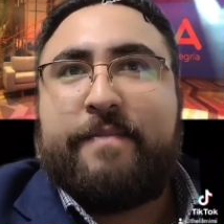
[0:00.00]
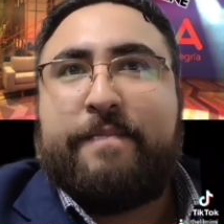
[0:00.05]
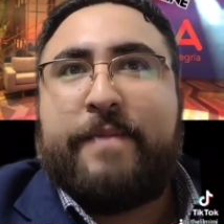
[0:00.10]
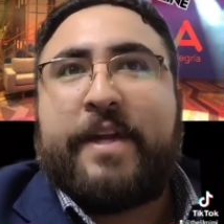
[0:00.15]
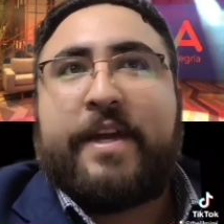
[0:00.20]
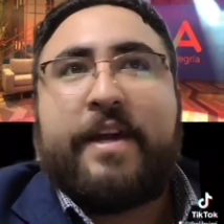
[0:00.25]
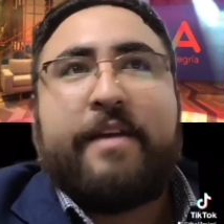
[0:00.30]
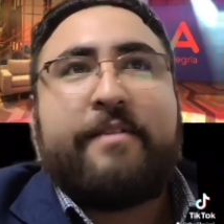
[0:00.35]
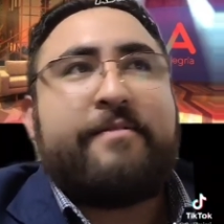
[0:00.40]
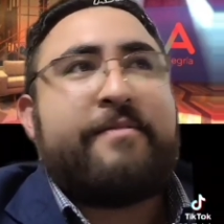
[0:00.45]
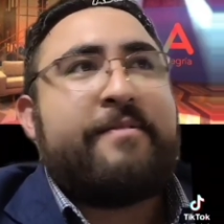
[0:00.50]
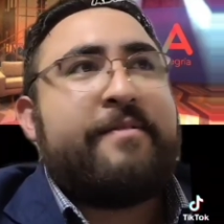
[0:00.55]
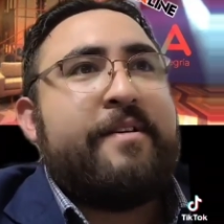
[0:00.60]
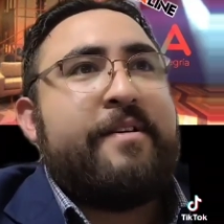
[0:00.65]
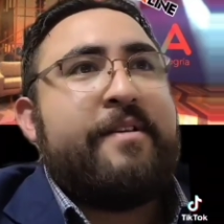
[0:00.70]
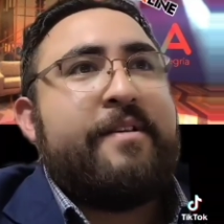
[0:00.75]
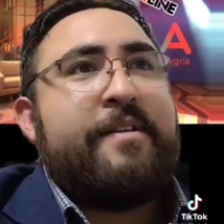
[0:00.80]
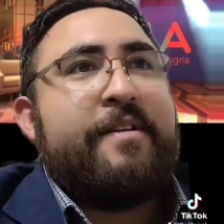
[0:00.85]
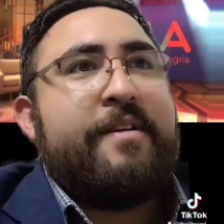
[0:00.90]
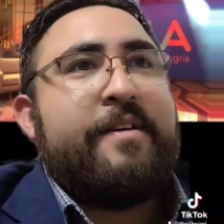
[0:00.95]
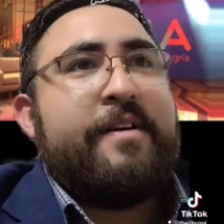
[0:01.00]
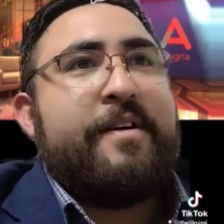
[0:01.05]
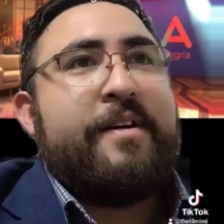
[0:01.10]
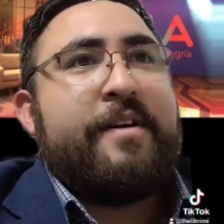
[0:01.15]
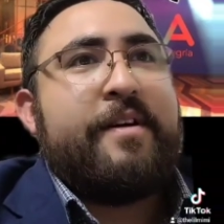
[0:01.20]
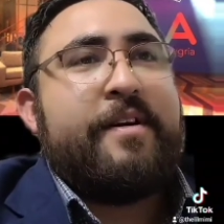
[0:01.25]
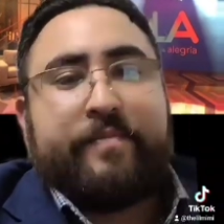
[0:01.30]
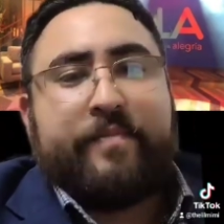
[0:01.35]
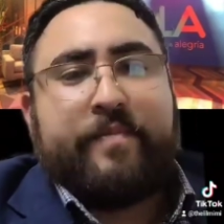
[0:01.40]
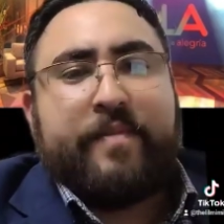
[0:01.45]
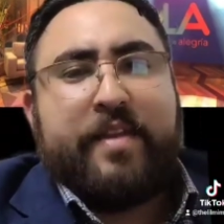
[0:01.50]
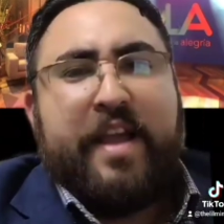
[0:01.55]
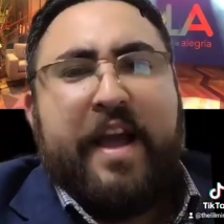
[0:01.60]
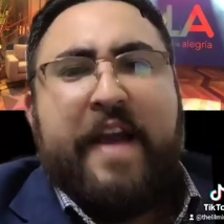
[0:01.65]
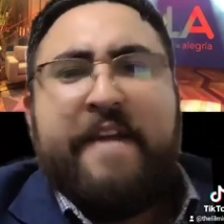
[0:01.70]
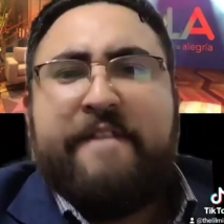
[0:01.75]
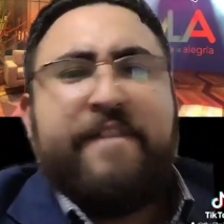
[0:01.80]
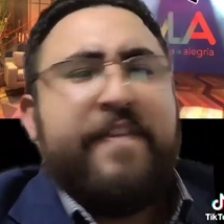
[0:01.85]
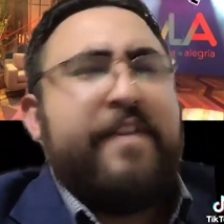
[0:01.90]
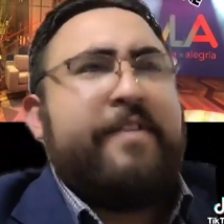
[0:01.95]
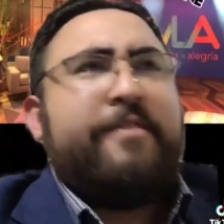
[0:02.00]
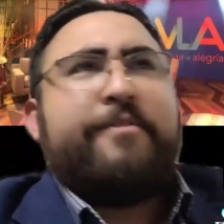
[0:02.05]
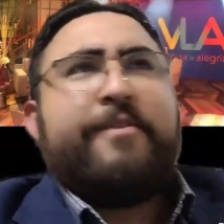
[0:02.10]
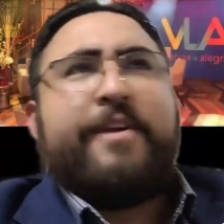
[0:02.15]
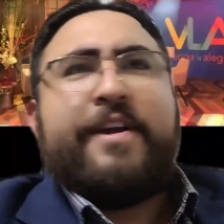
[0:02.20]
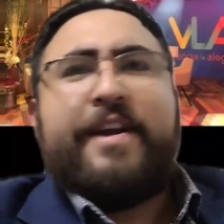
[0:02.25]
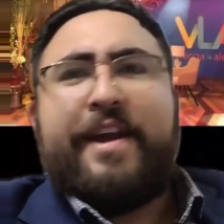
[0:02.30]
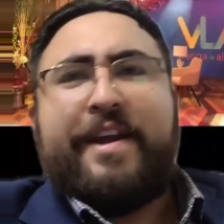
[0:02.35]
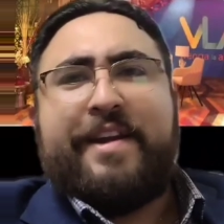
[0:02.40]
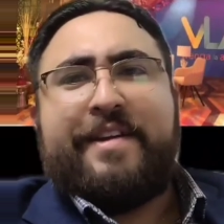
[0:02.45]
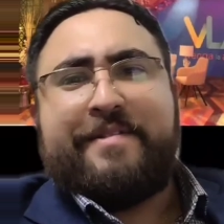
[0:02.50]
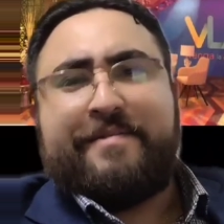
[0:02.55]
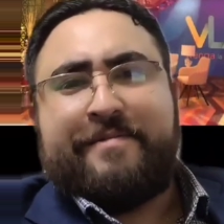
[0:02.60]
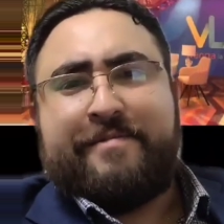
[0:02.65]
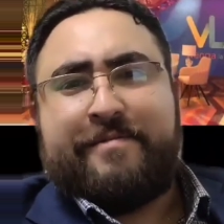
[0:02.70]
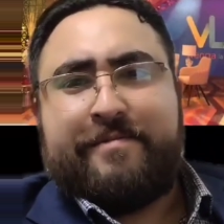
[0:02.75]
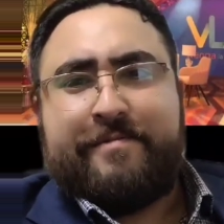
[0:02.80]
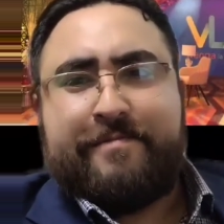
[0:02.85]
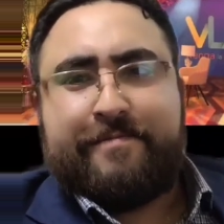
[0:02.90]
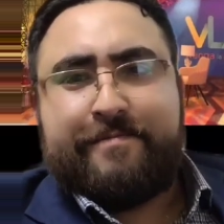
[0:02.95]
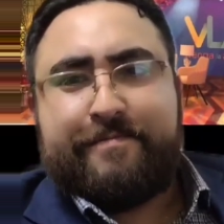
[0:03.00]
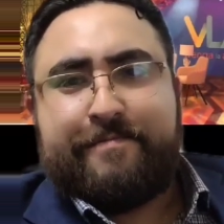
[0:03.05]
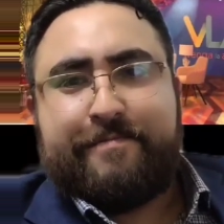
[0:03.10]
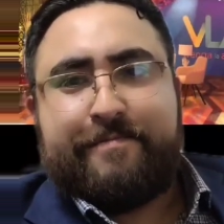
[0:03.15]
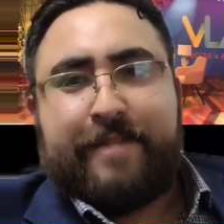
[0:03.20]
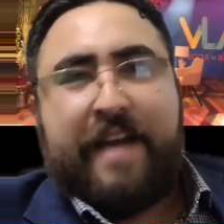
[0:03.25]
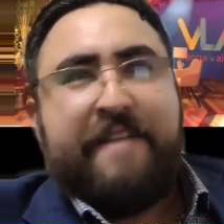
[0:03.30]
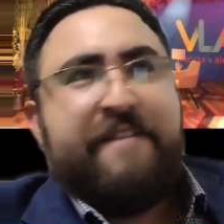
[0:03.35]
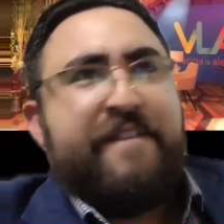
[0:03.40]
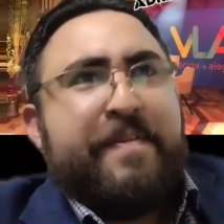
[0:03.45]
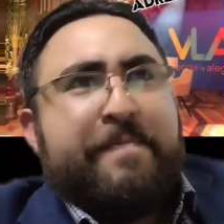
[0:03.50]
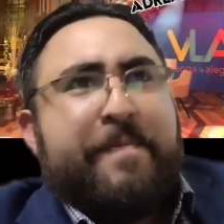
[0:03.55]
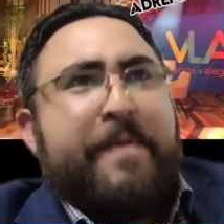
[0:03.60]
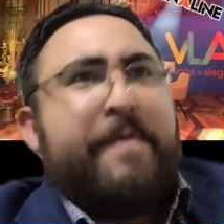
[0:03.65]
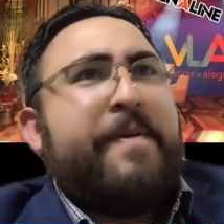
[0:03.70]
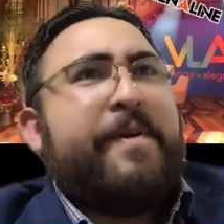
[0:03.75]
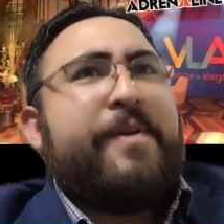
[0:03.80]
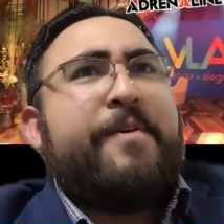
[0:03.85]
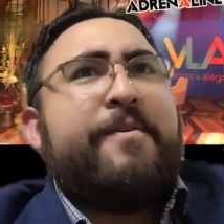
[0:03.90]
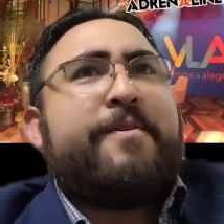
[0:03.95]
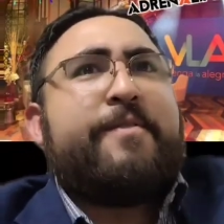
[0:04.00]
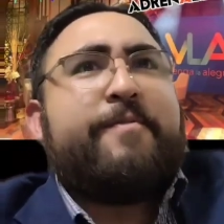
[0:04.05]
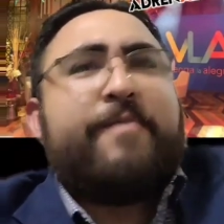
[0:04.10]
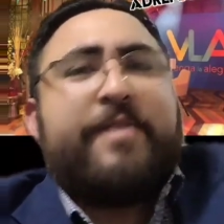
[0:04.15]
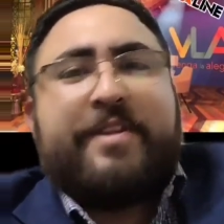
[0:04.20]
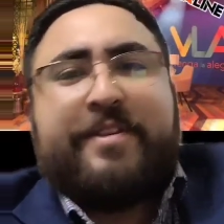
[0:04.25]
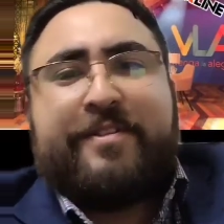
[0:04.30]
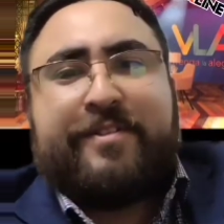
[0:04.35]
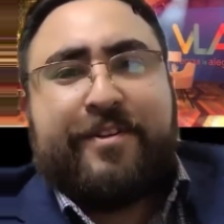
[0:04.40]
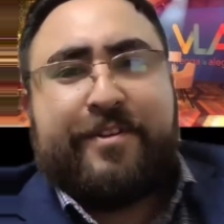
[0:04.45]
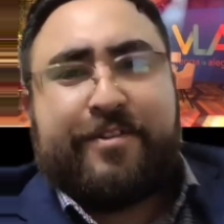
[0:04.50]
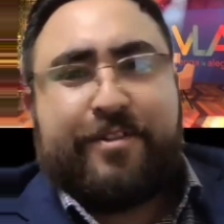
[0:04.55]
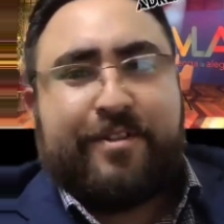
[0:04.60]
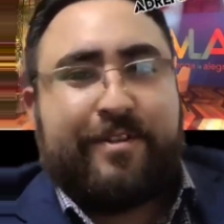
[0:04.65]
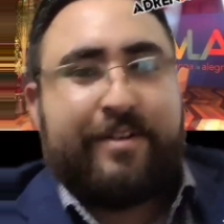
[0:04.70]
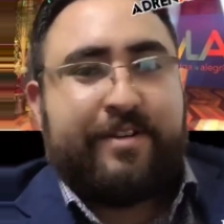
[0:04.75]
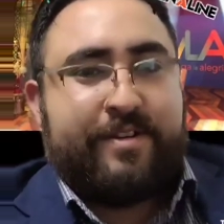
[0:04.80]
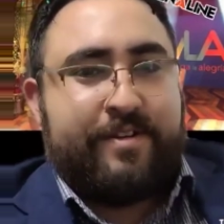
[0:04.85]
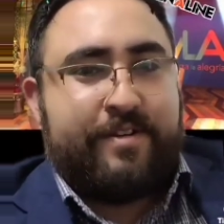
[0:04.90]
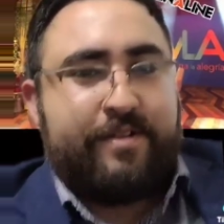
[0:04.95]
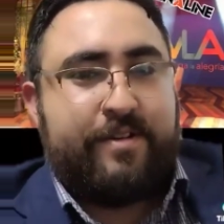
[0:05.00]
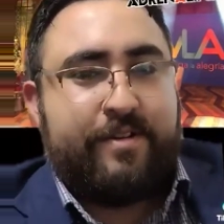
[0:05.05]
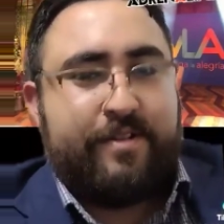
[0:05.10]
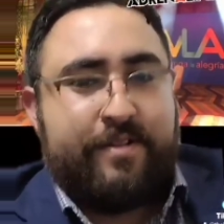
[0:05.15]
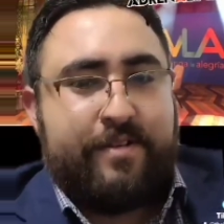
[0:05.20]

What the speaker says: Because I feel okay. I feel very good with this teacher.